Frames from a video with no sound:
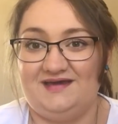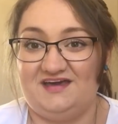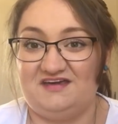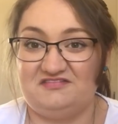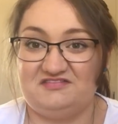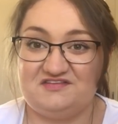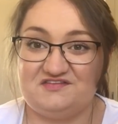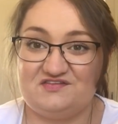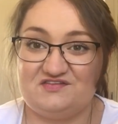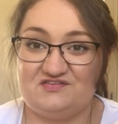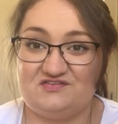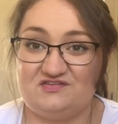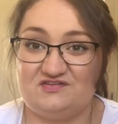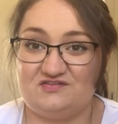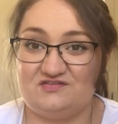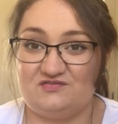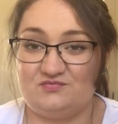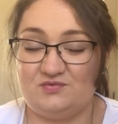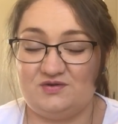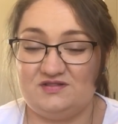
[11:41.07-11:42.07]
this is
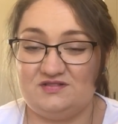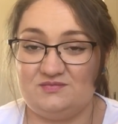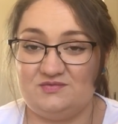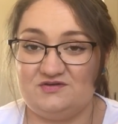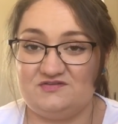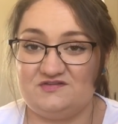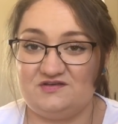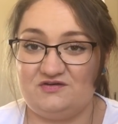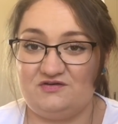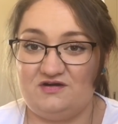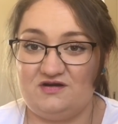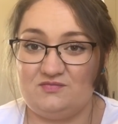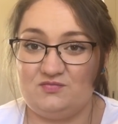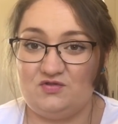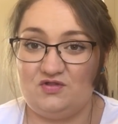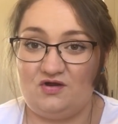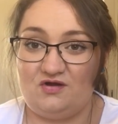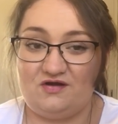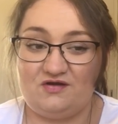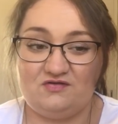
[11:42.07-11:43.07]
just one of the most
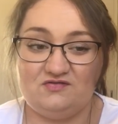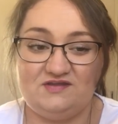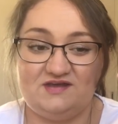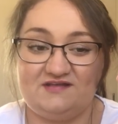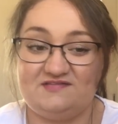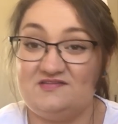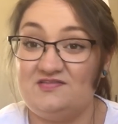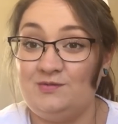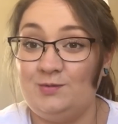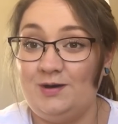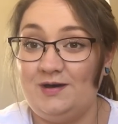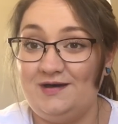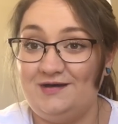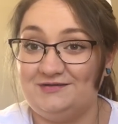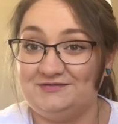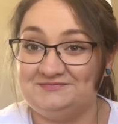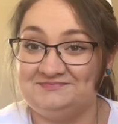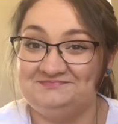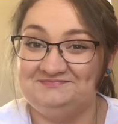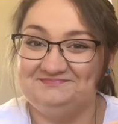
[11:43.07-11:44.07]
incredible oracle decks in the
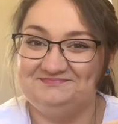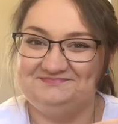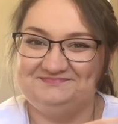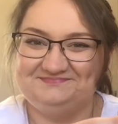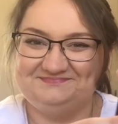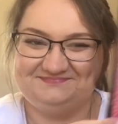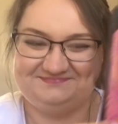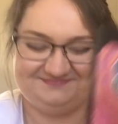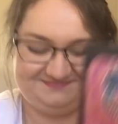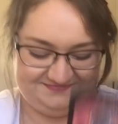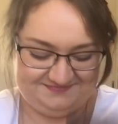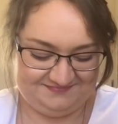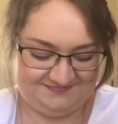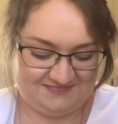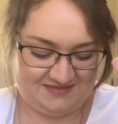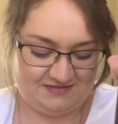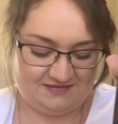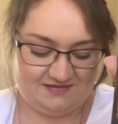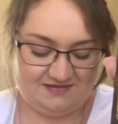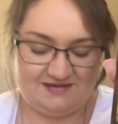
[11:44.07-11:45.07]
world.
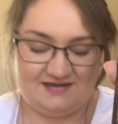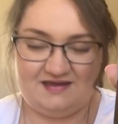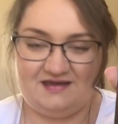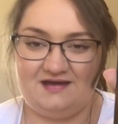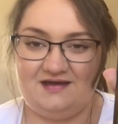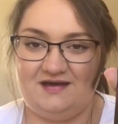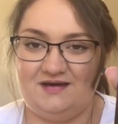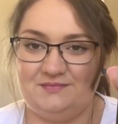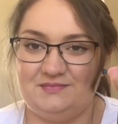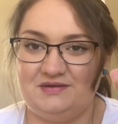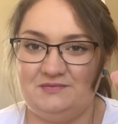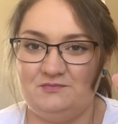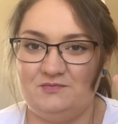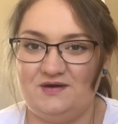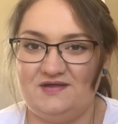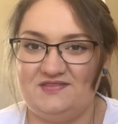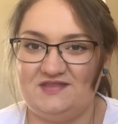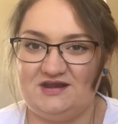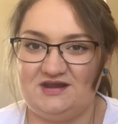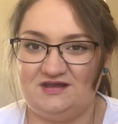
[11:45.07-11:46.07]
And
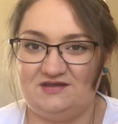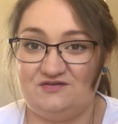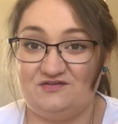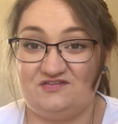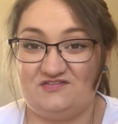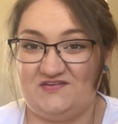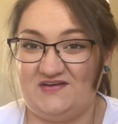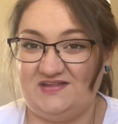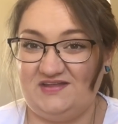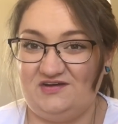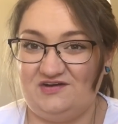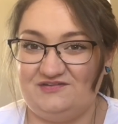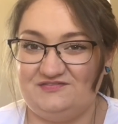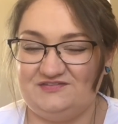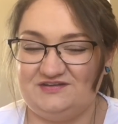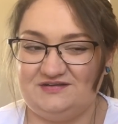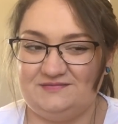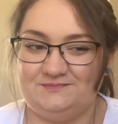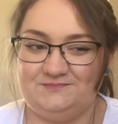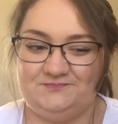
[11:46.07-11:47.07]
one that I use fairly
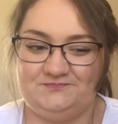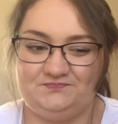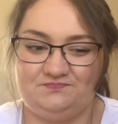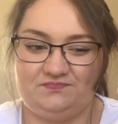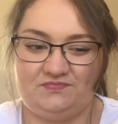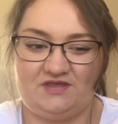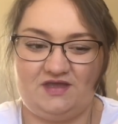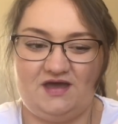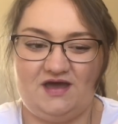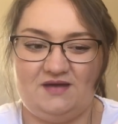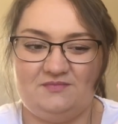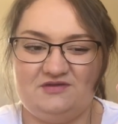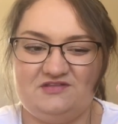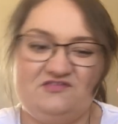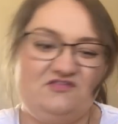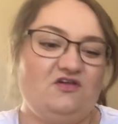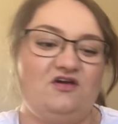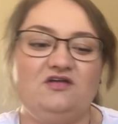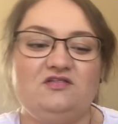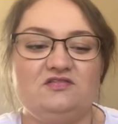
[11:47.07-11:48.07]
often.
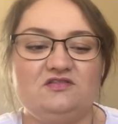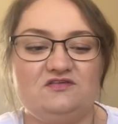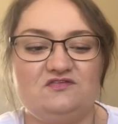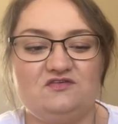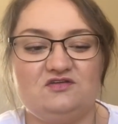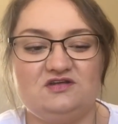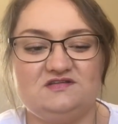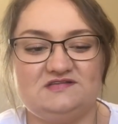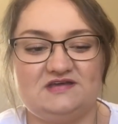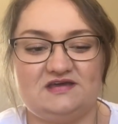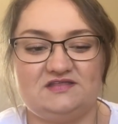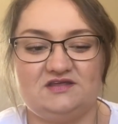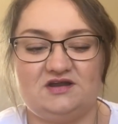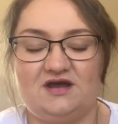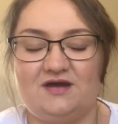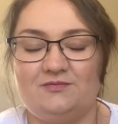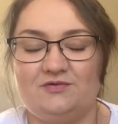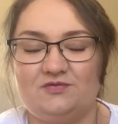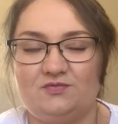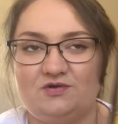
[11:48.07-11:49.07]
It's not the sort of deck that
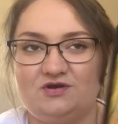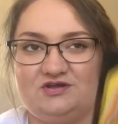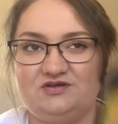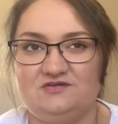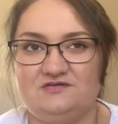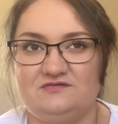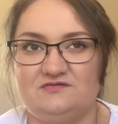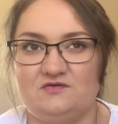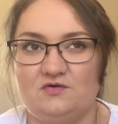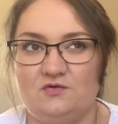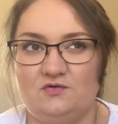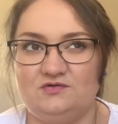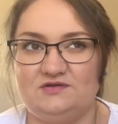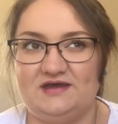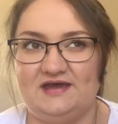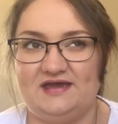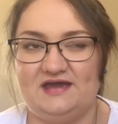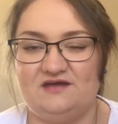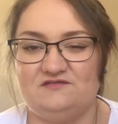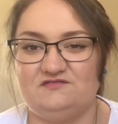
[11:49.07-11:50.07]
I would want to use all
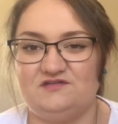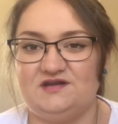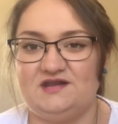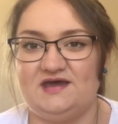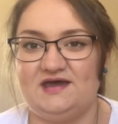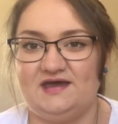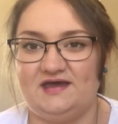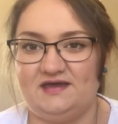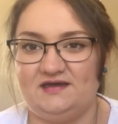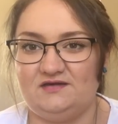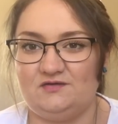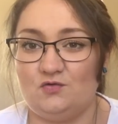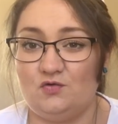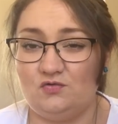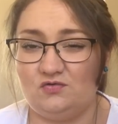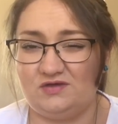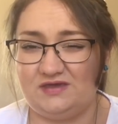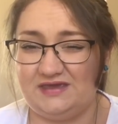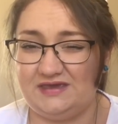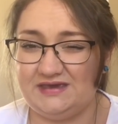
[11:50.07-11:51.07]
day, every day,
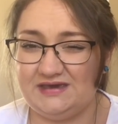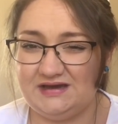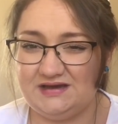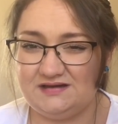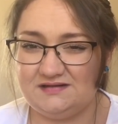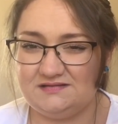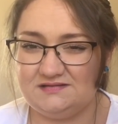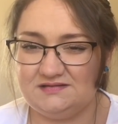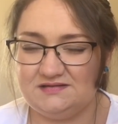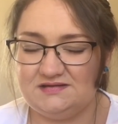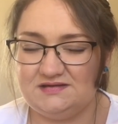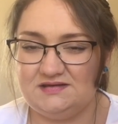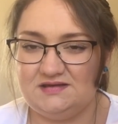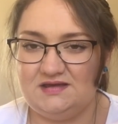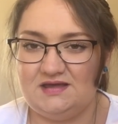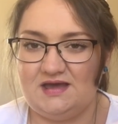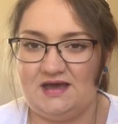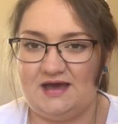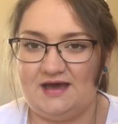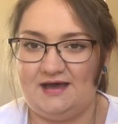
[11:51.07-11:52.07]
all year.
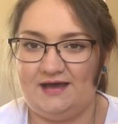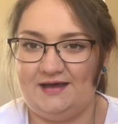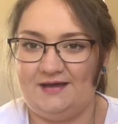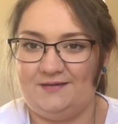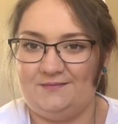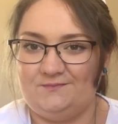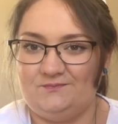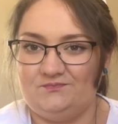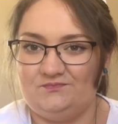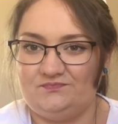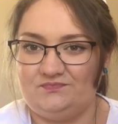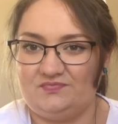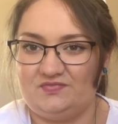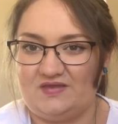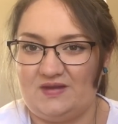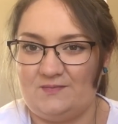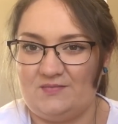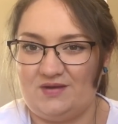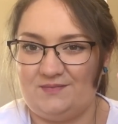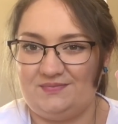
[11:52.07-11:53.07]

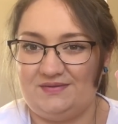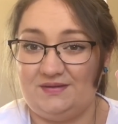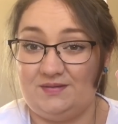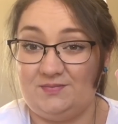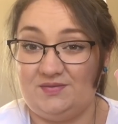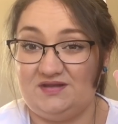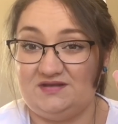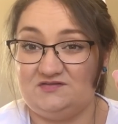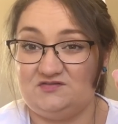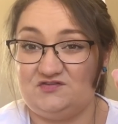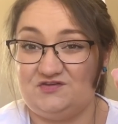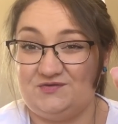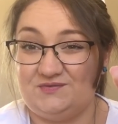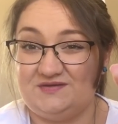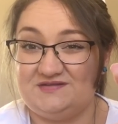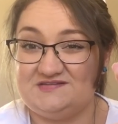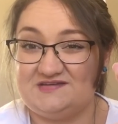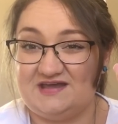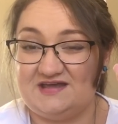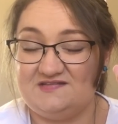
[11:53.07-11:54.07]
That might be a bit too
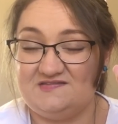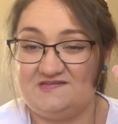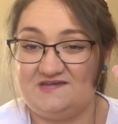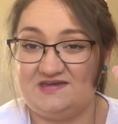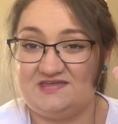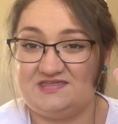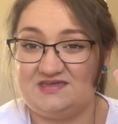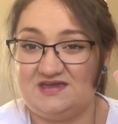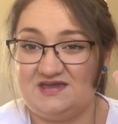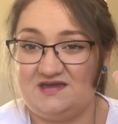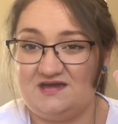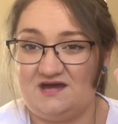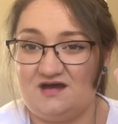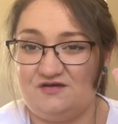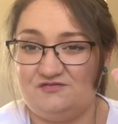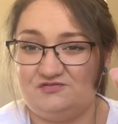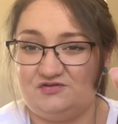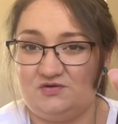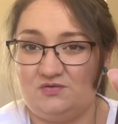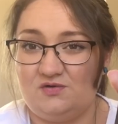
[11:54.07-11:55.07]
intense, I think,
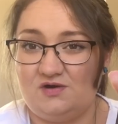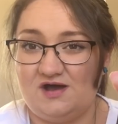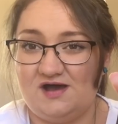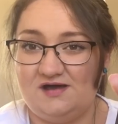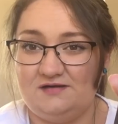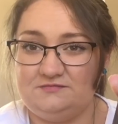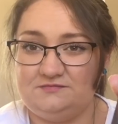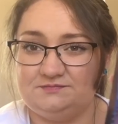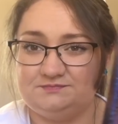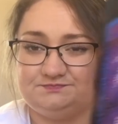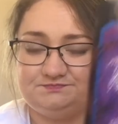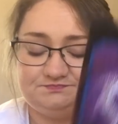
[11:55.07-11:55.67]
after a while,